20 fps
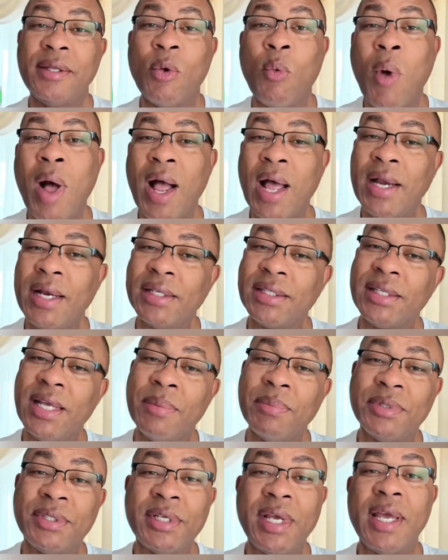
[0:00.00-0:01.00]
The wagonists
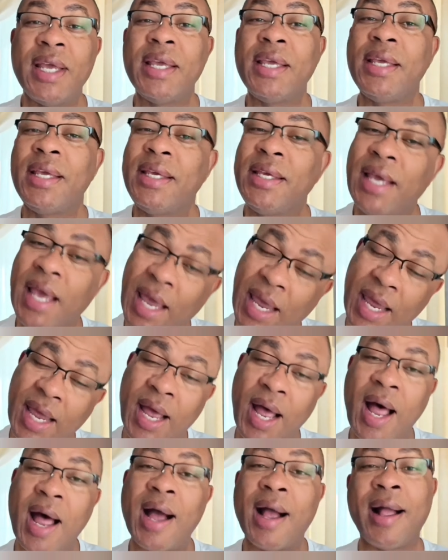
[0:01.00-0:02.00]
them say,
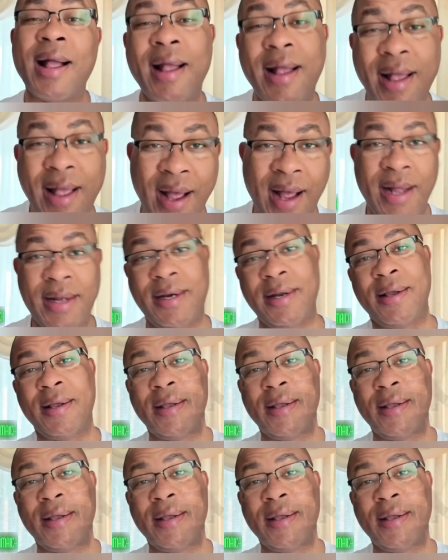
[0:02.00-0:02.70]
yeah, I got